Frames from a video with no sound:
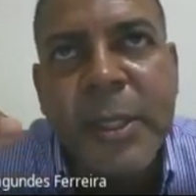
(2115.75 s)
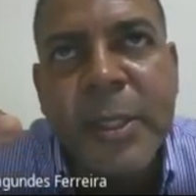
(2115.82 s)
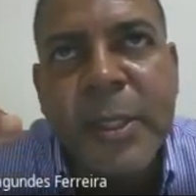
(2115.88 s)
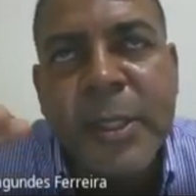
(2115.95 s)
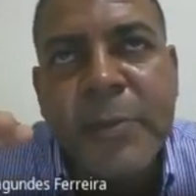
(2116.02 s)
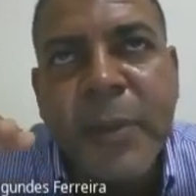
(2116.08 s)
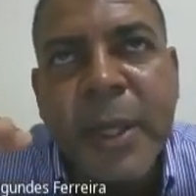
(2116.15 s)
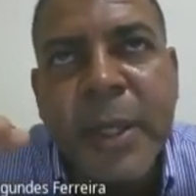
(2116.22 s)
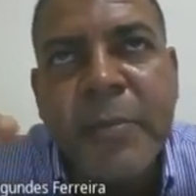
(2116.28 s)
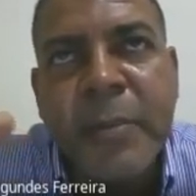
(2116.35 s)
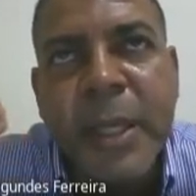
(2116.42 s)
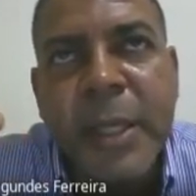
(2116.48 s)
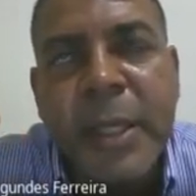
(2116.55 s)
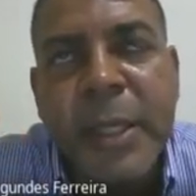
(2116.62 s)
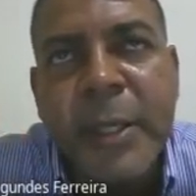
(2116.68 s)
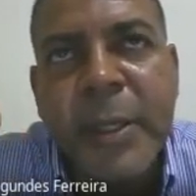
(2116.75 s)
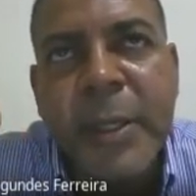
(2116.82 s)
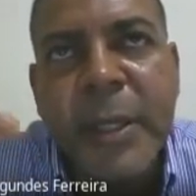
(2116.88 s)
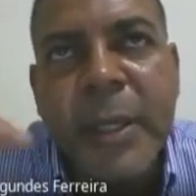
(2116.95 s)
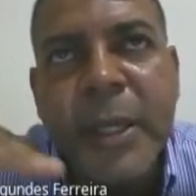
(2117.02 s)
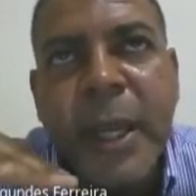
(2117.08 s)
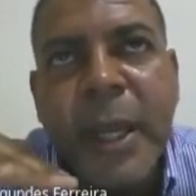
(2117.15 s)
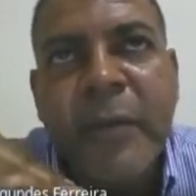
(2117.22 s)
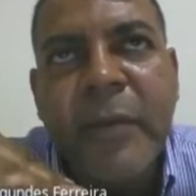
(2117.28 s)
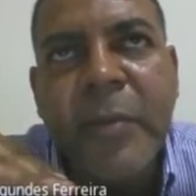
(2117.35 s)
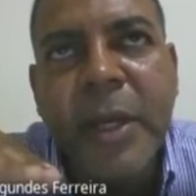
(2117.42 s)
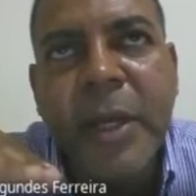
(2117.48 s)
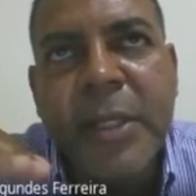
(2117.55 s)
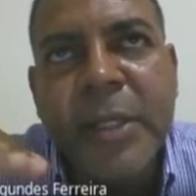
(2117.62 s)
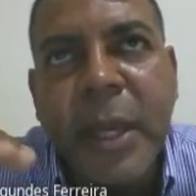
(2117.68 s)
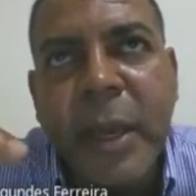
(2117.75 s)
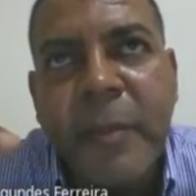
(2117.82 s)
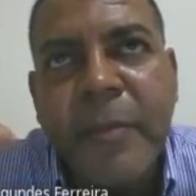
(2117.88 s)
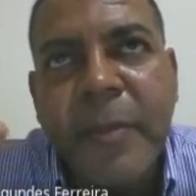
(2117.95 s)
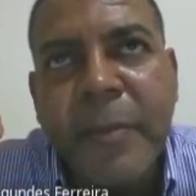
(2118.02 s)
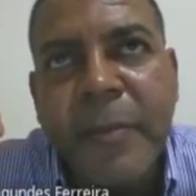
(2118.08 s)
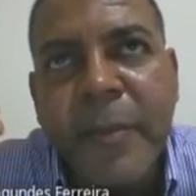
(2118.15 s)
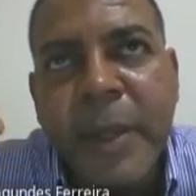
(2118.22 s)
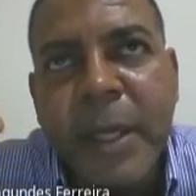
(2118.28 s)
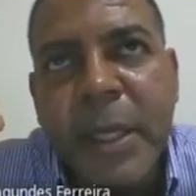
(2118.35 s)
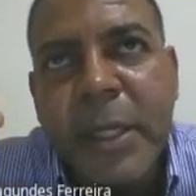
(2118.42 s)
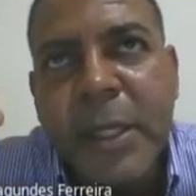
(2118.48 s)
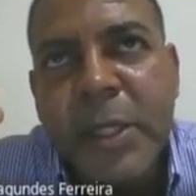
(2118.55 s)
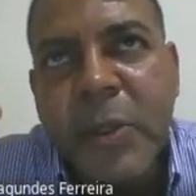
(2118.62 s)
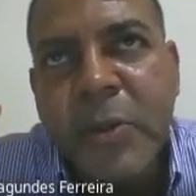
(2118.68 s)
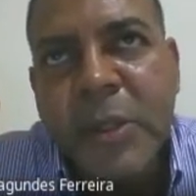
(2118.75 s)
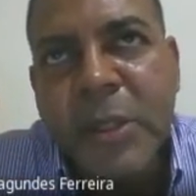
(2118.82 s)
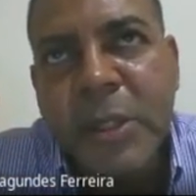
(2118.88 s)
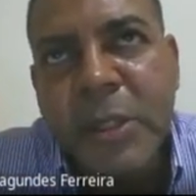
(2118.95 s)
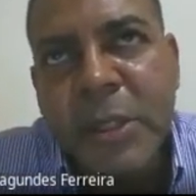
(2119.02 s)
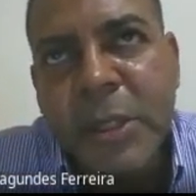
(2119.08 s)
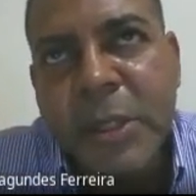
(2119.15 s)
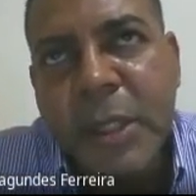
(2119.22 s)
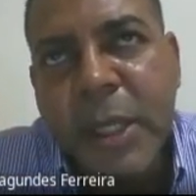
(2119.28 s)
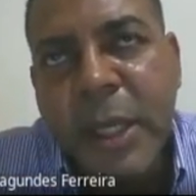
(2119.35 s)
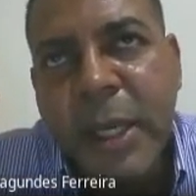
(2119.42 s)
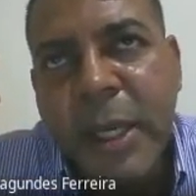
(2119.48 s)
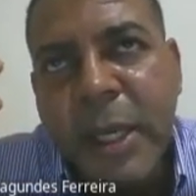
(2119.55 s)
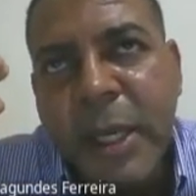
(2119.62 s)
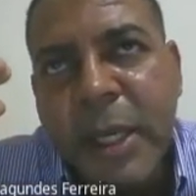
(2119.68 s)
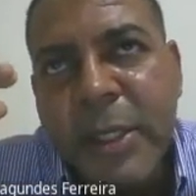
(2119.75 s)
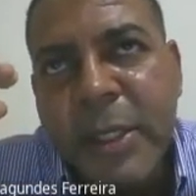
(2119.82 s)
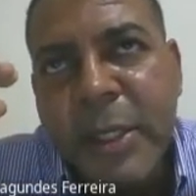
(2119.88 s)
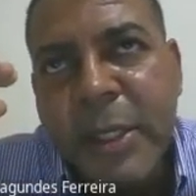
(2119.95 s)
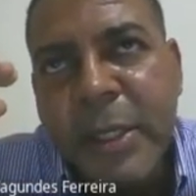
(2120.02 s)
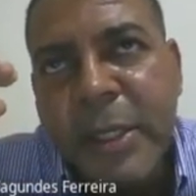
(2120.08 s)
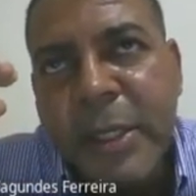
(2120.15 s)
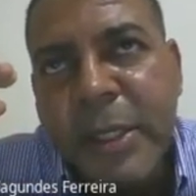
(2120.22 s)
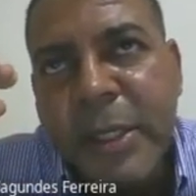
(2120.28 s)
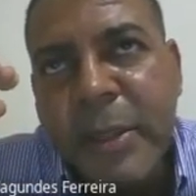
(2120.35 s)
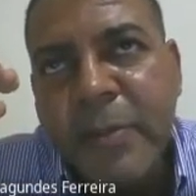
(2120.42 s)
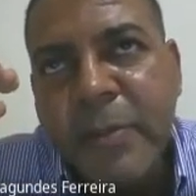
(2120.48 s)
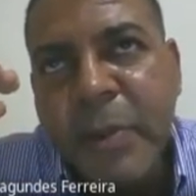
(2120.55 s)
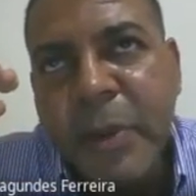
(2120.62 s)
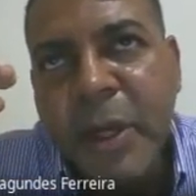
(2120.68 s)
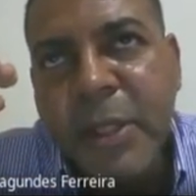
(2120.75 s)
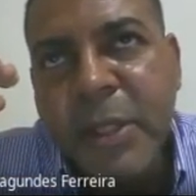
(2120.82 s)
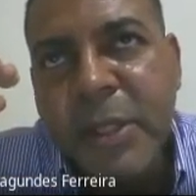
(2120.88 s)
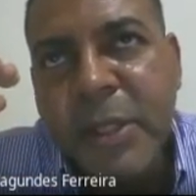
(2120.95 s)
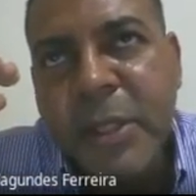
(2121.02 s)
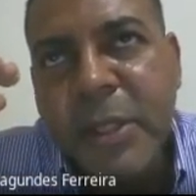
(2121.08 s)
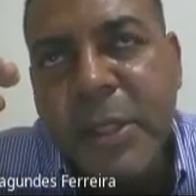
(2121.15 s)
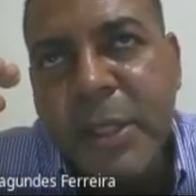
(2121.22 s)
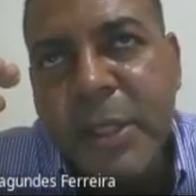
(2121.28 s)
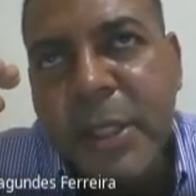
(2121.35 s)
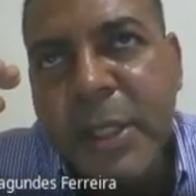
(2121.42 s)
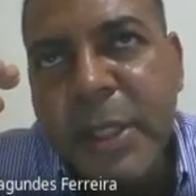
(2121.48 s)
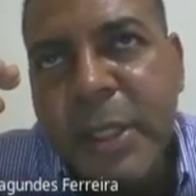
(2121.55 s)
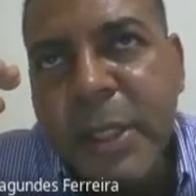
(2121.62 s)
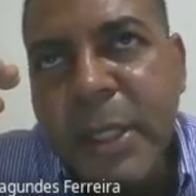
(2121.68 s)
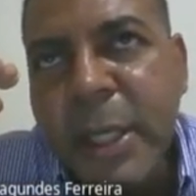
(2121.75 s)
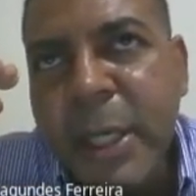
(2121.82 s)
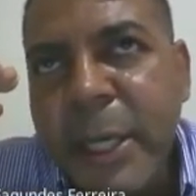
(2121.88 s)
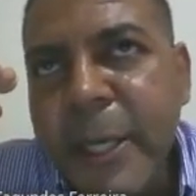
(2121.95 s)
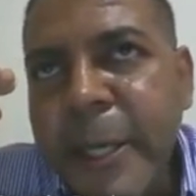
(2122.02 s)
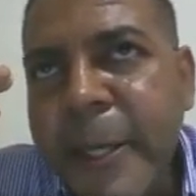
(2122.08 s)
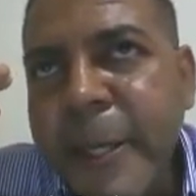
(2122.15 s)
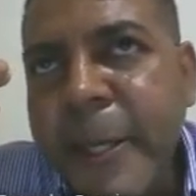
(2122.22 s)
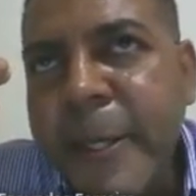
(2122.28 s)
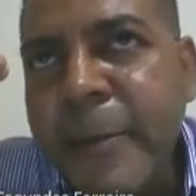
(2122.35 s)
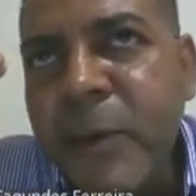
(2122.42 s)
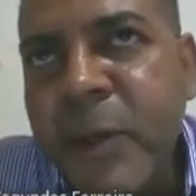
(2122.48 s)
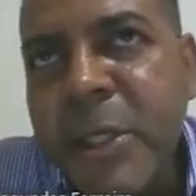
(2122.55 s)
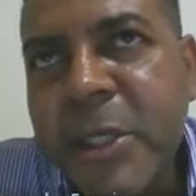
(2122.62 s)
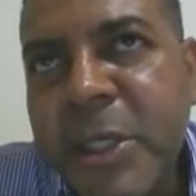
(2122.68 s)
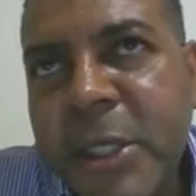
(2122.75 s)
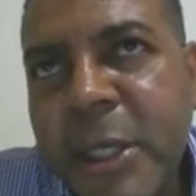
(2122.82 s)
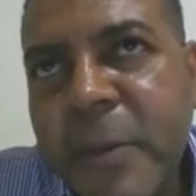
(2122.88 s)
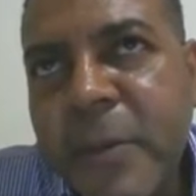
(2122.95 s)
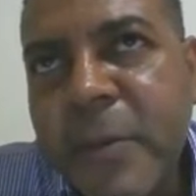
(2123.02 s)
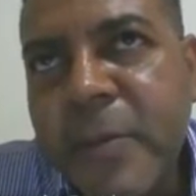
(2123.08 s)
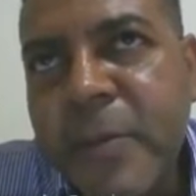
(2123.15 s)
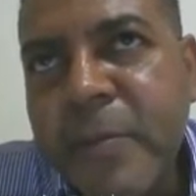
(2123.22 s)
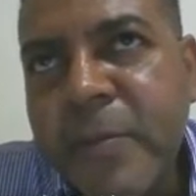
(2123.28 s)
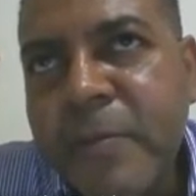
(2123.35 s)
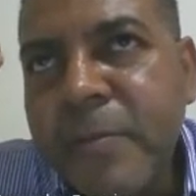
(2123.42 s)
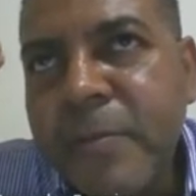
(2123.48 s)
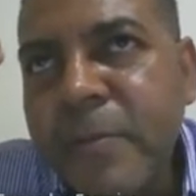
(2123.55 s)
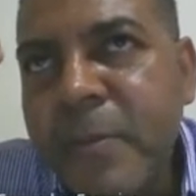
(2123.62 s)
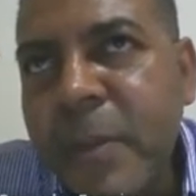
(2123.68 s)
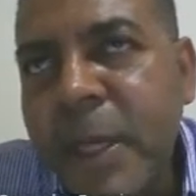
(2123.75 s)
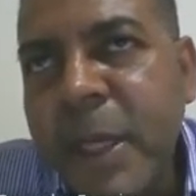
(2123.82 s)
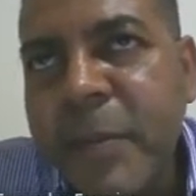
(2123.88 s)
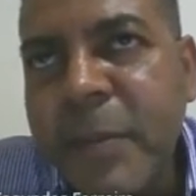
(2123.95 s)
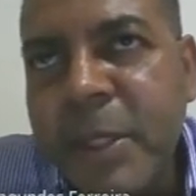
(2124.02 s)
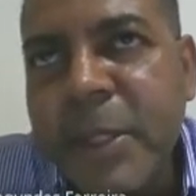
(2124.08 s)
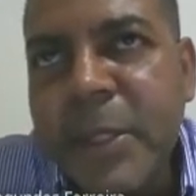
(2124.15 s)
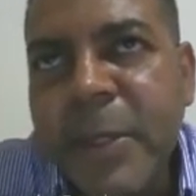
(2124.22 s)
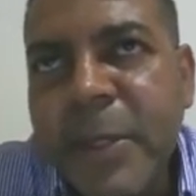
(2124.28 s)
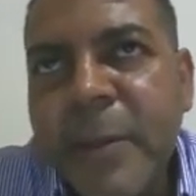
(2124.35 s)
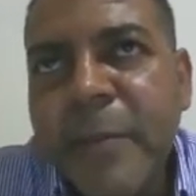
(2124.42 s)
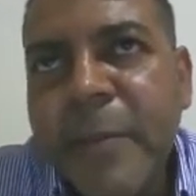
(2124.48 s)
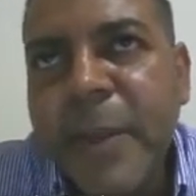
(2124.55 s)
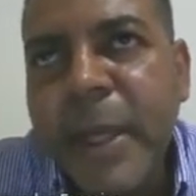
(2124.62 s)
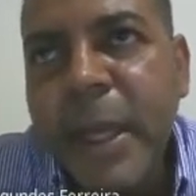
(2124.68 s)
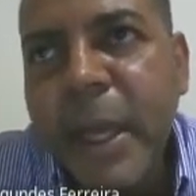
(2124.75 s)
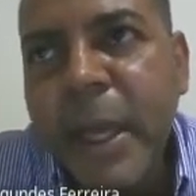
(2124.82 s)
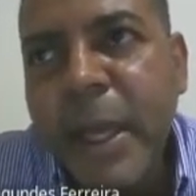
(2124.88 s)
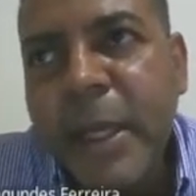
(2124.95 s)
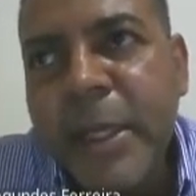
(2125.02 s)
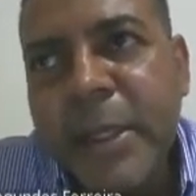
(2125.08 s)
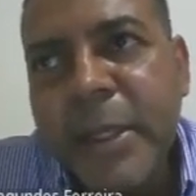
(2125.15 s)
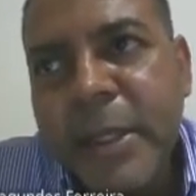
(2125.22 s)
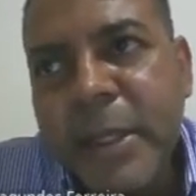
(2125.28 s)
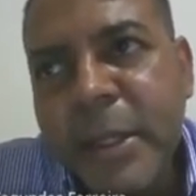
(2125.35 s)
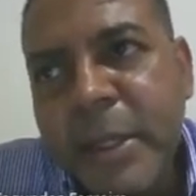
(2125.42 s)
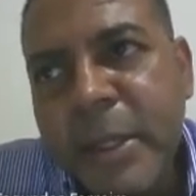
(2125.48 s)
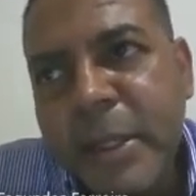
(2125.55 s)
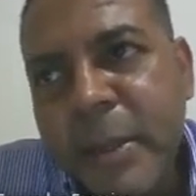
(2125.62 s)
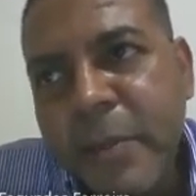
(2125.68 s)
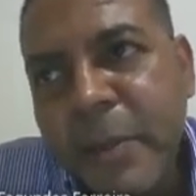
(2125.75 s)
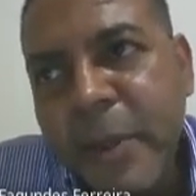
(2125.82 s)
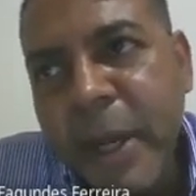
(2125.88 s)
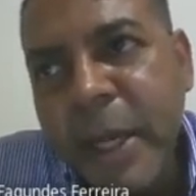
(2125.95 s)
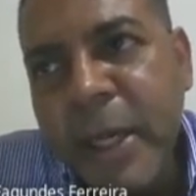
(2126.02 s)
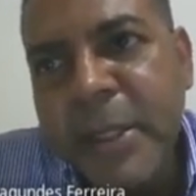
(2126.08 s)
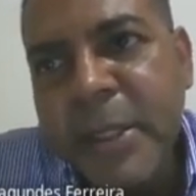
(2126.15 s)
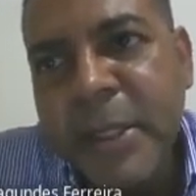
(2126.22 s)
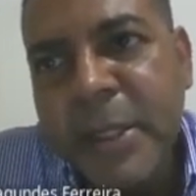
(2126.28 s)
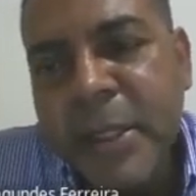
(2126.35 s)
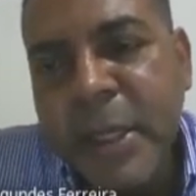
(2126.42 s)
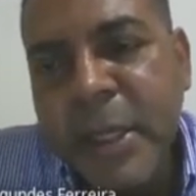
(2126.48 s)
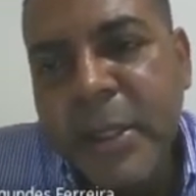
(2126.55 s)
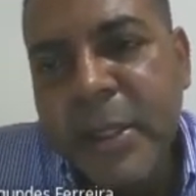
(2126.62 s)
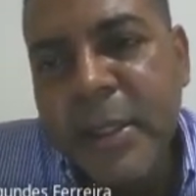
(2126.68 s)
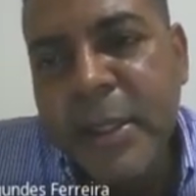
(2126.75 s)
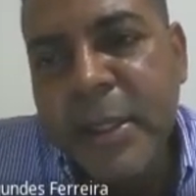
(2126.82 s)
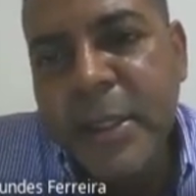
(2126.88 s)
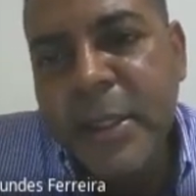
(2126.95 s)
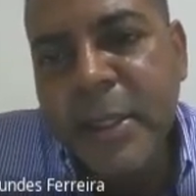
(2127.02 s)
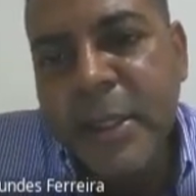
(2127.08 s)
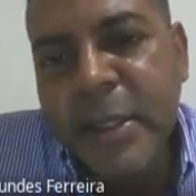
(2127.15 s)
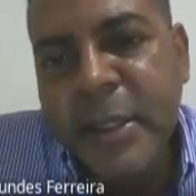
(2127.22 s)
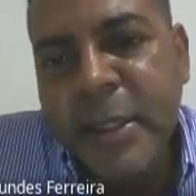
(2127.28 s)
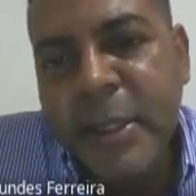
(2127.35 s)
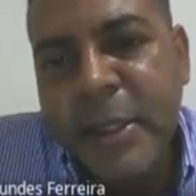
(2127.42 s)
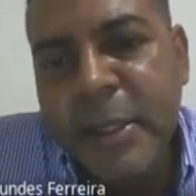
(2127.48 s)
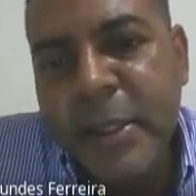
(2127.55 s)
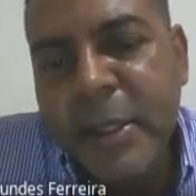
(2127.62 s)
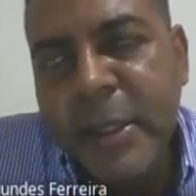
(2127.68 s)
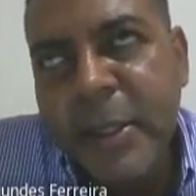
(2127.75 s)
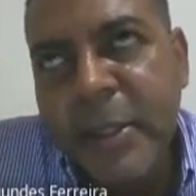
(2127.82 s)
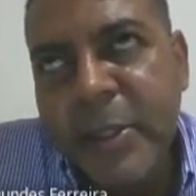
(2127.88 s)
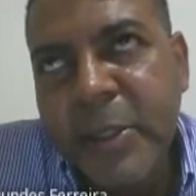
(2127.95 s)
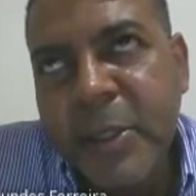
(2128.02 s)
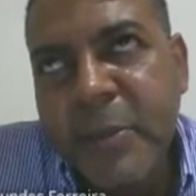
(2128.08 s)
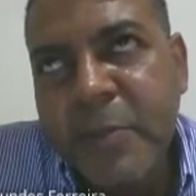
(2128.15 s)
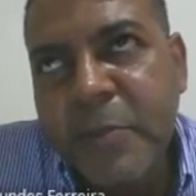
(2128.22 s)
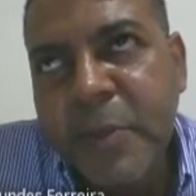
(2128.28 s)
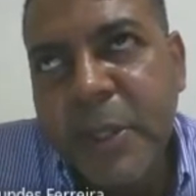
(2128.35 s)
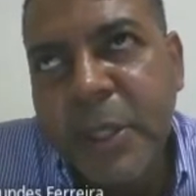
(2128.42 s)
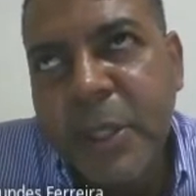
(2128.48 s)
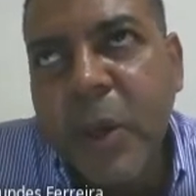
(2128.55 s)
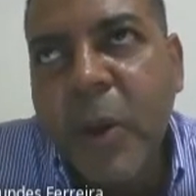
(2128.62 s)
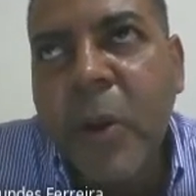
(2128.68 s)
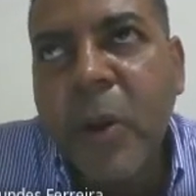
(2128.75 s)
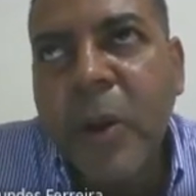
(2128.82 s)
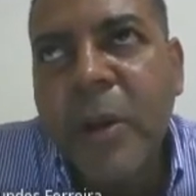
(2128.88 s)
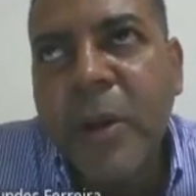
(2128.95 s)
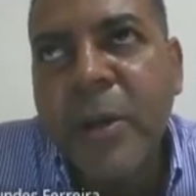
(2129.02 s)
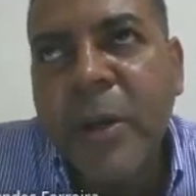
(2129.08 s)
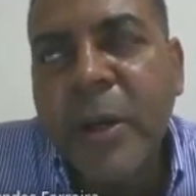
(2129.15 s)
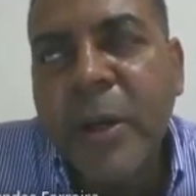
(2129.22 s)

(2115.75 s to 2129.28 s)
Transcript: spend money, everybody's happy. So this process reach some limit, and the price and the GDP or